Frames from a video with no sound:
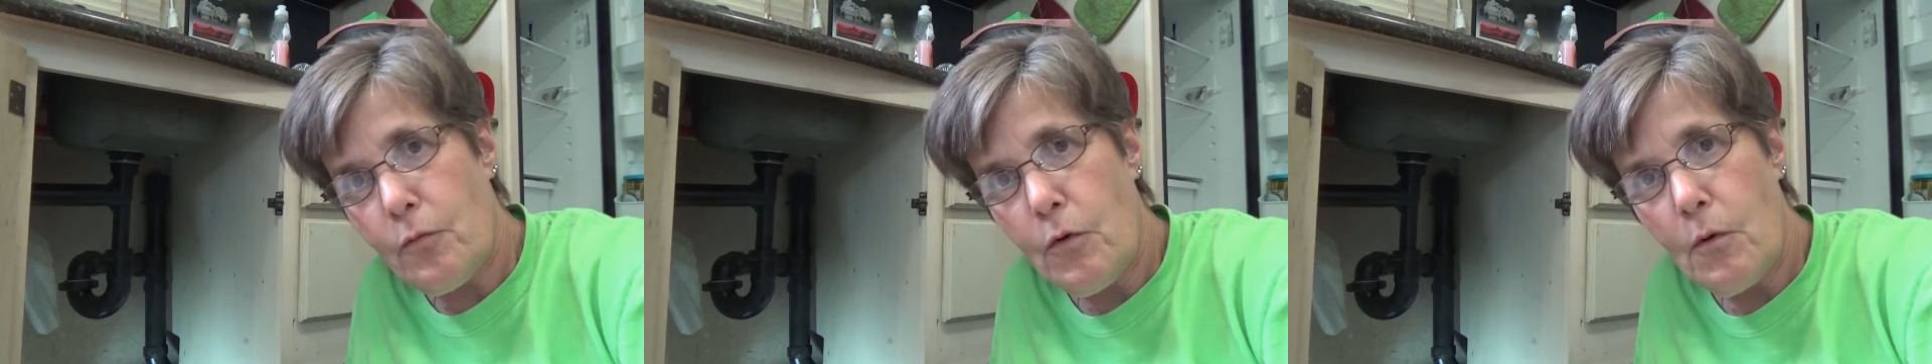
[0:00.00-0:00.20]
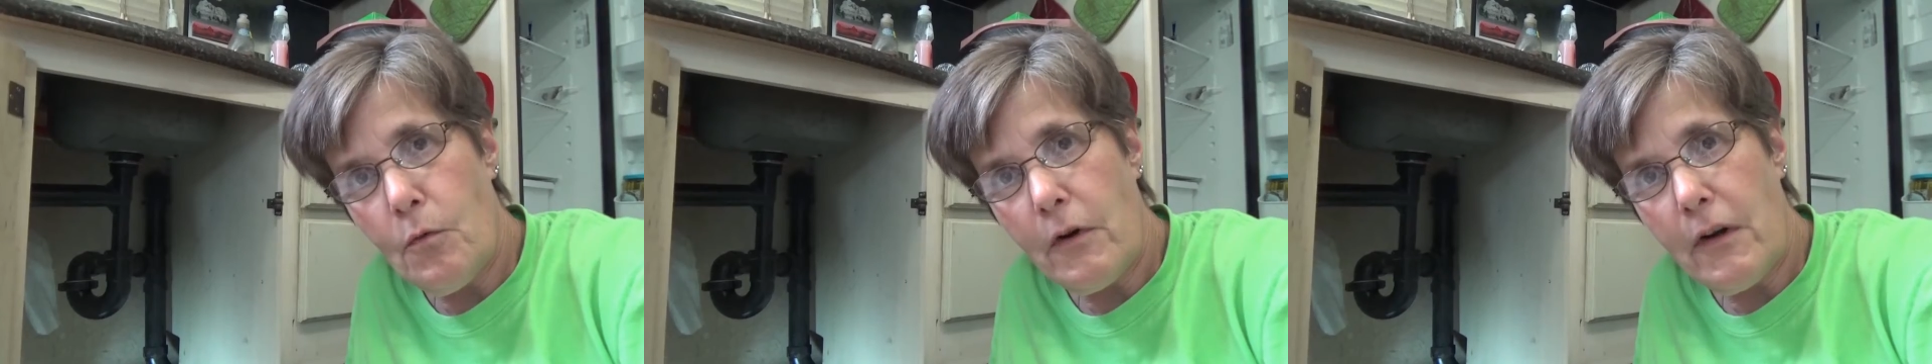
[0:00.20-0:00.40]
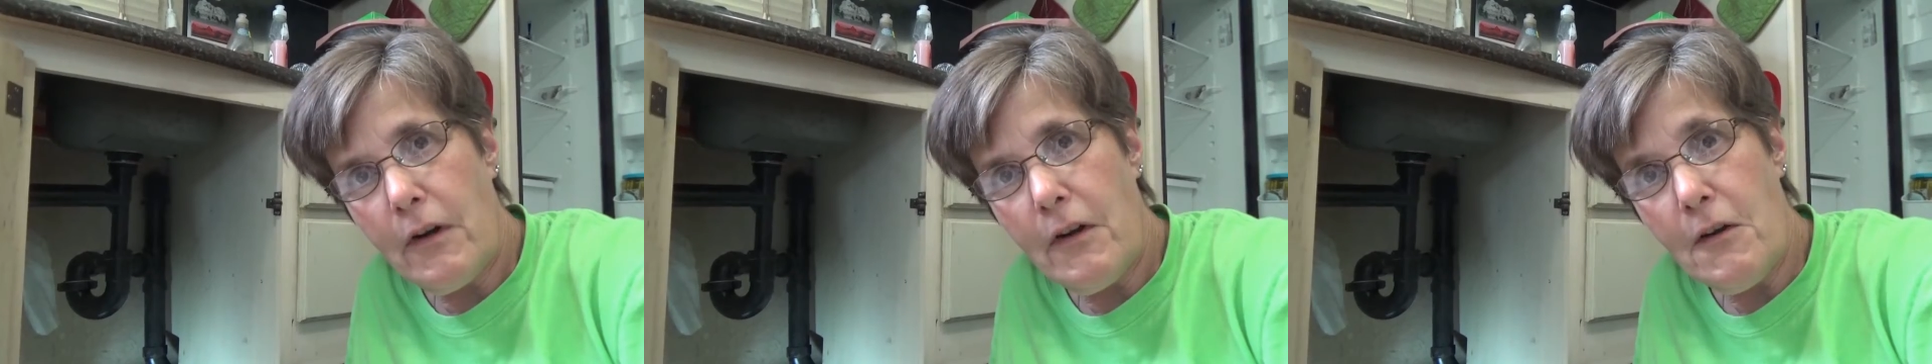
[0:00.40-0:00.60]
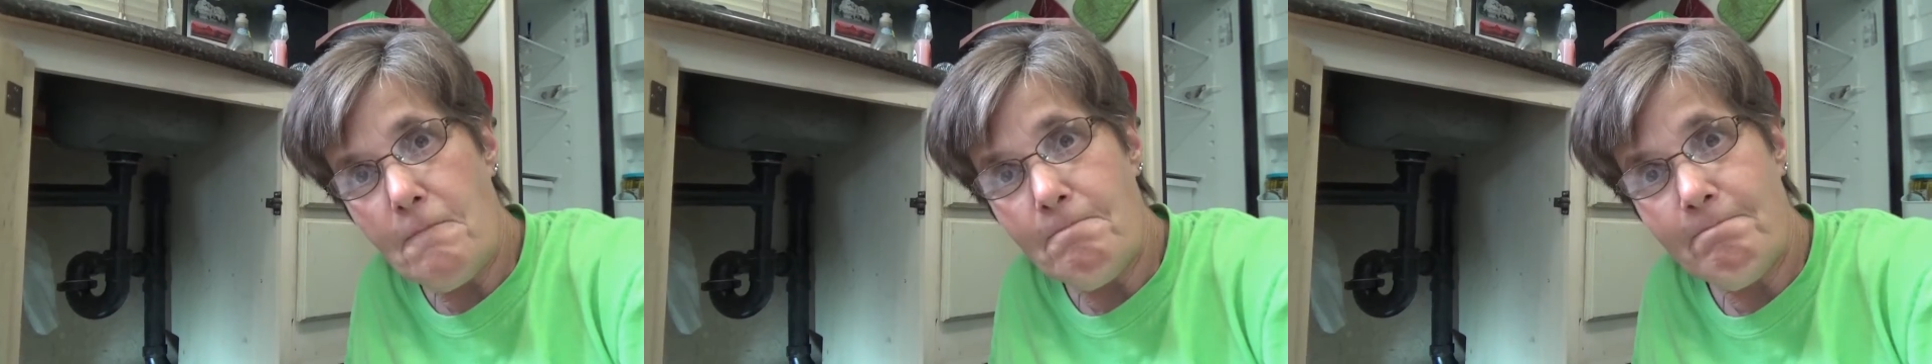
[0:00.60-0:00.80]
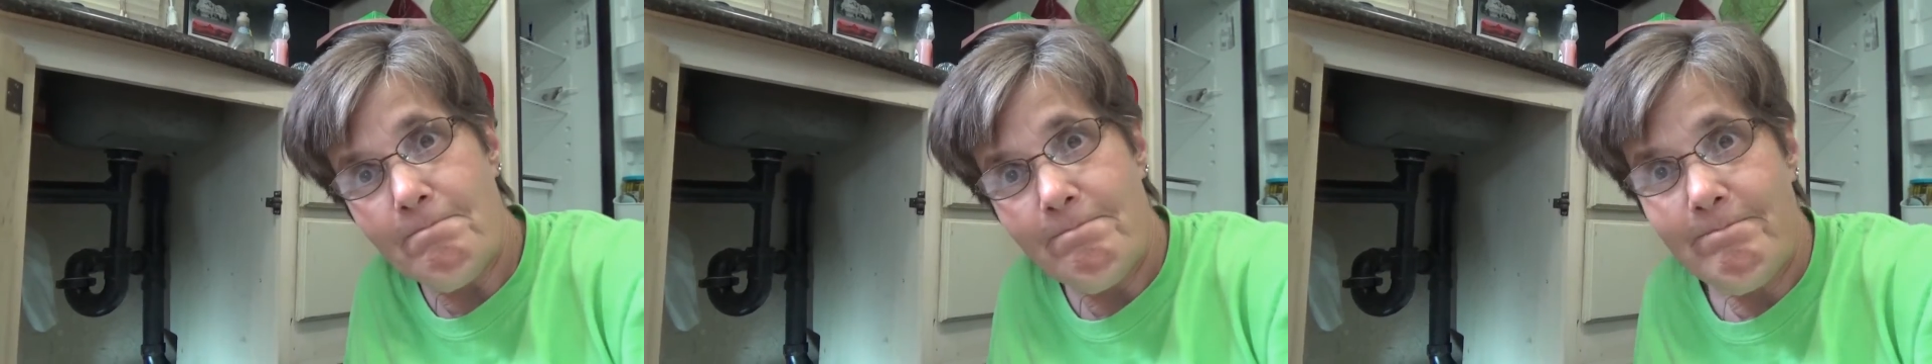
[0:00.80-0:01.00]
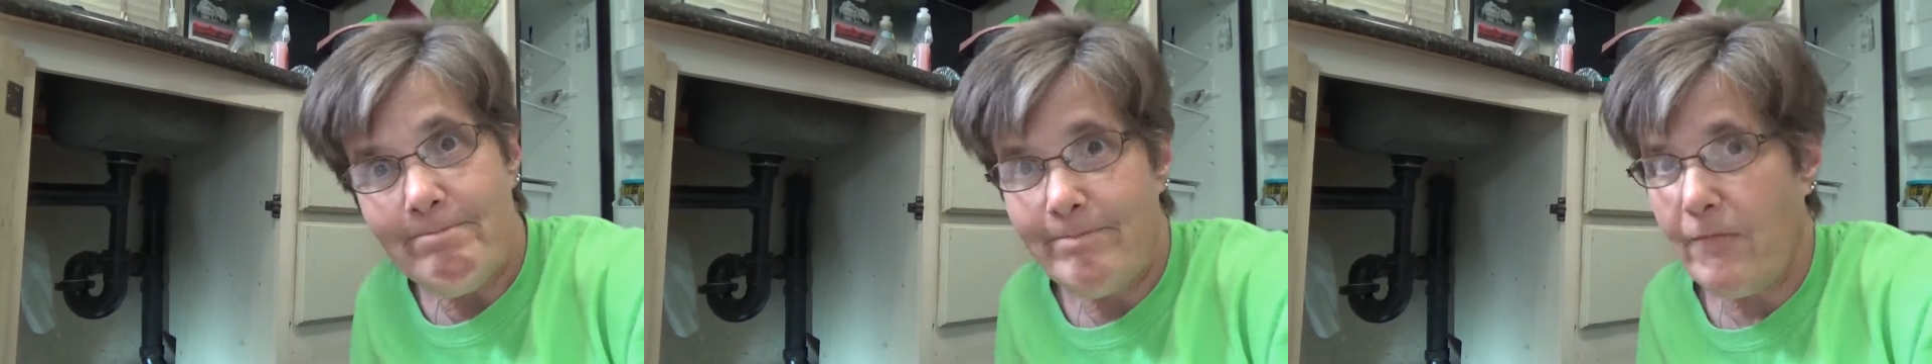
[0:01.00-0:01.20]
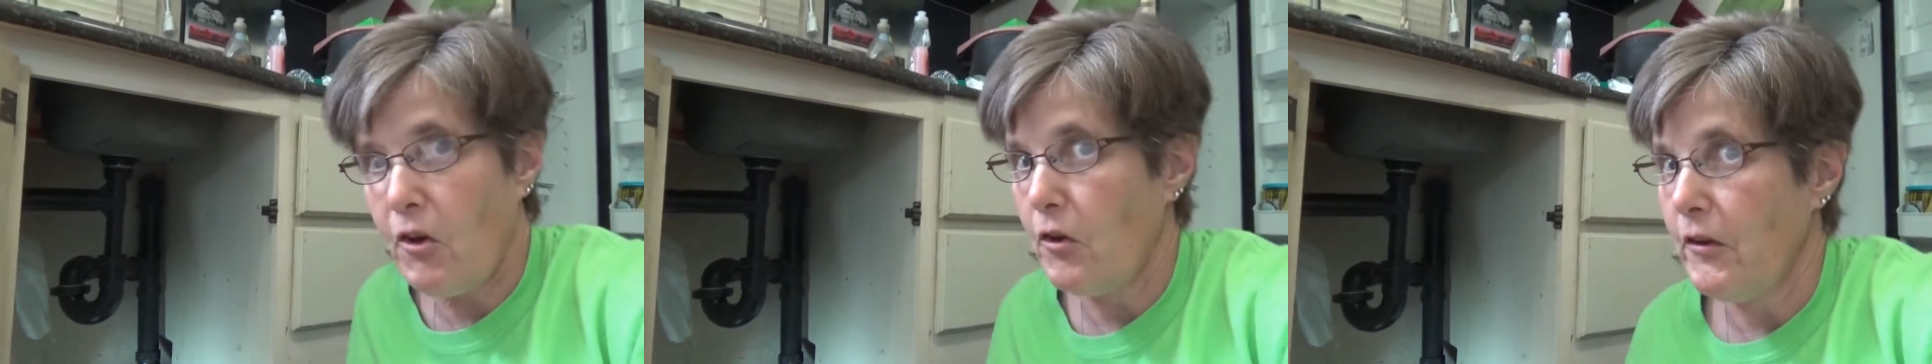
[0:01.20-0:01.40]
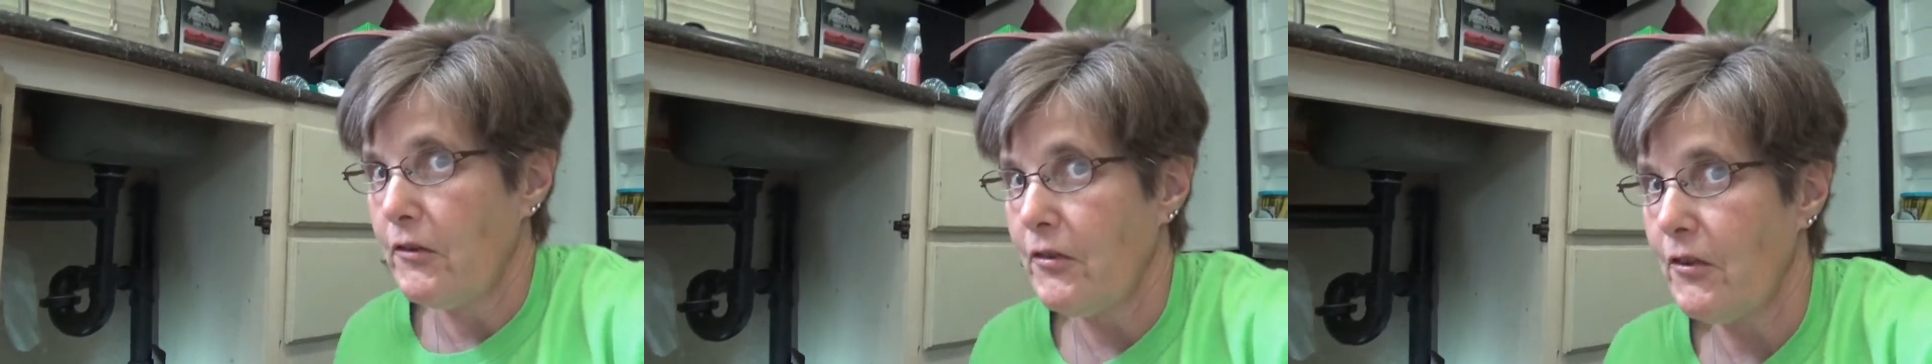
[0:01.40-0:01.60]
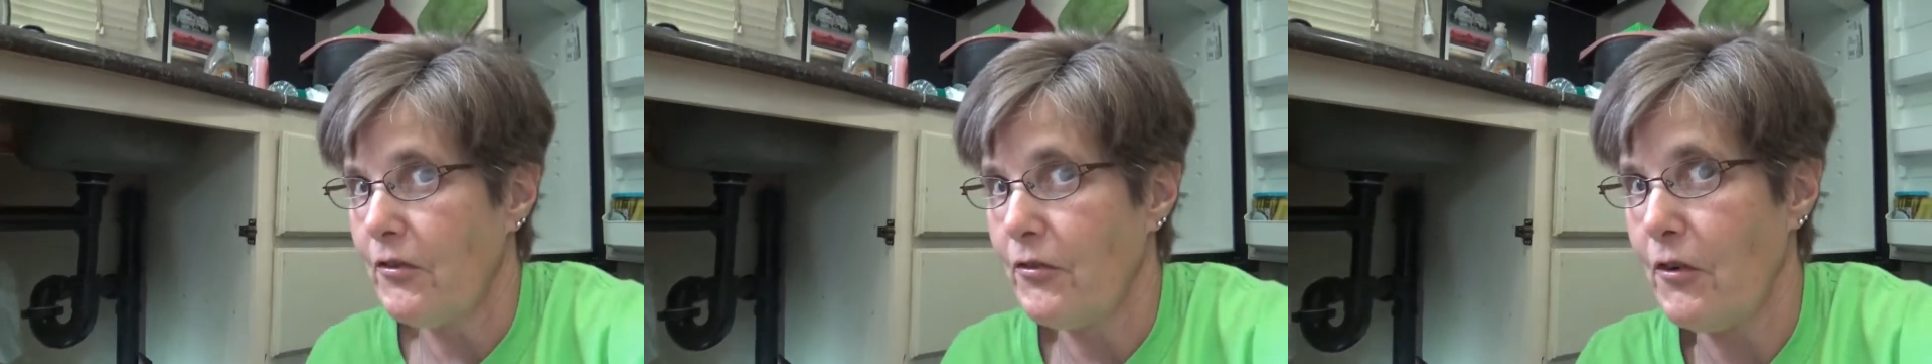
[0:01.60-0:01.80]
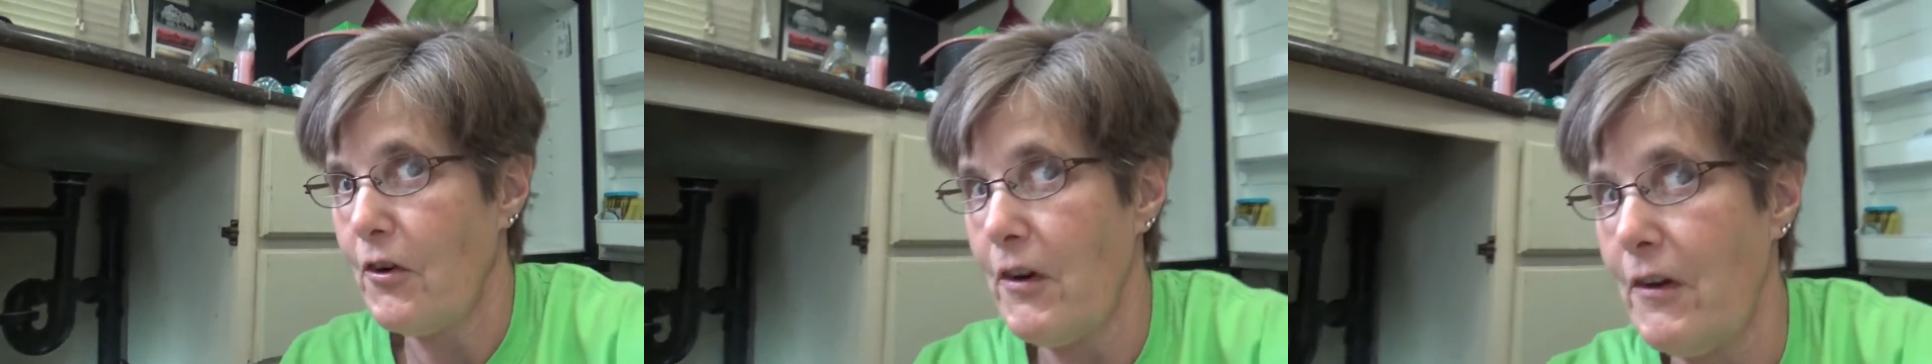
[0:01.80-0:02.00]
what we're going to do. So let's get
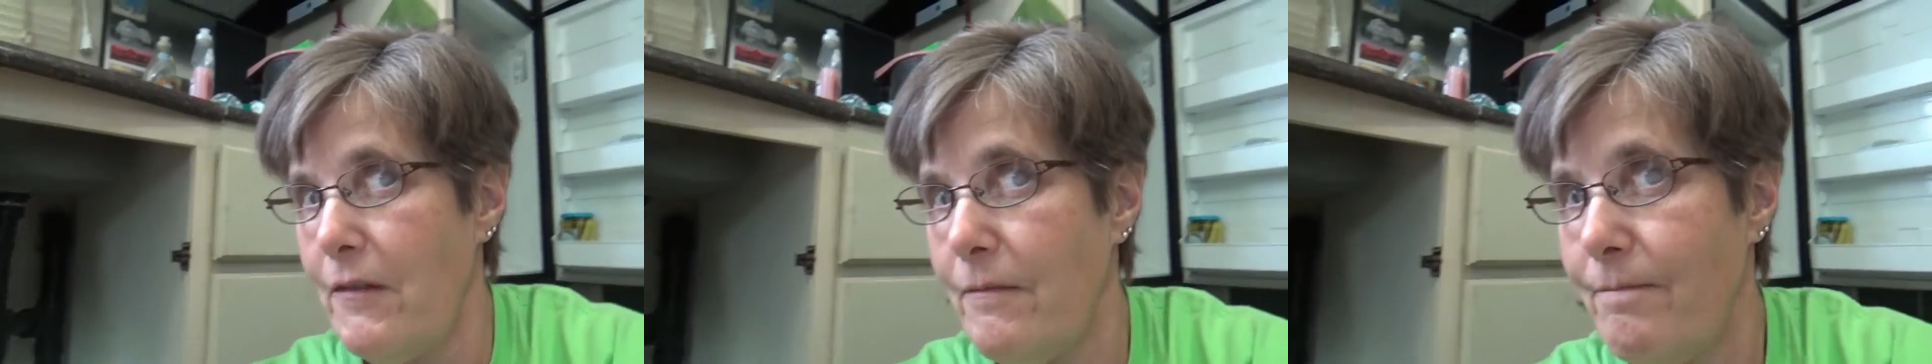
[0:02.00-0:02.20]
started.